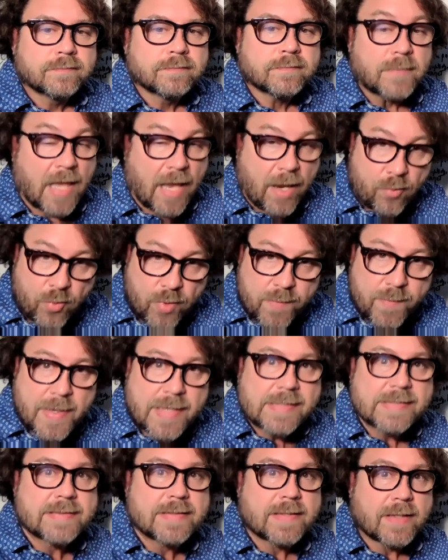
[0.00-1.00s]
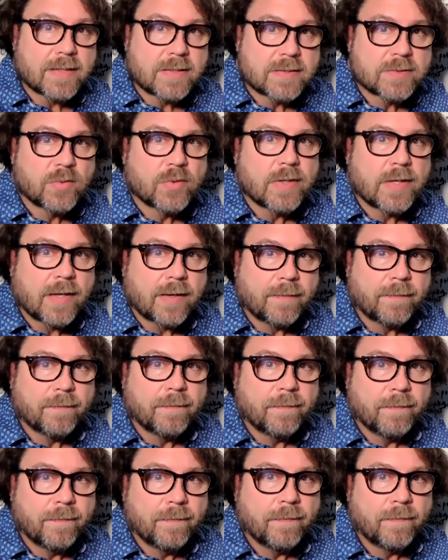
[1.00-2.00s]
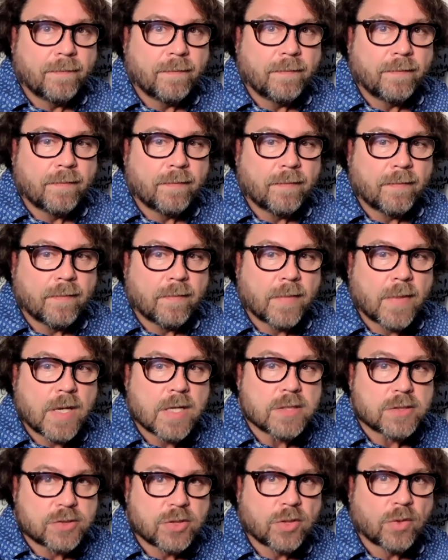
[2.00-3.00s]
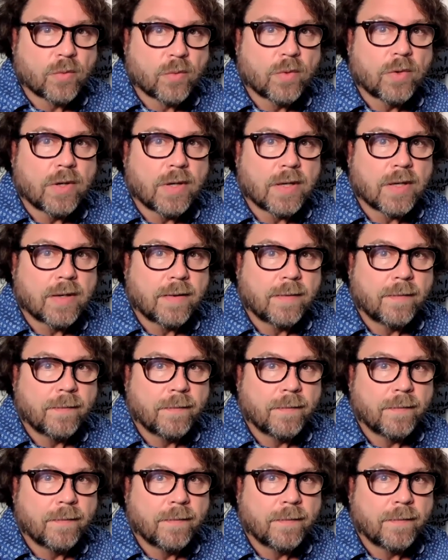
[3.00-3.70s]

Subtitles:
That would make sense, wouldn't it? It sure would.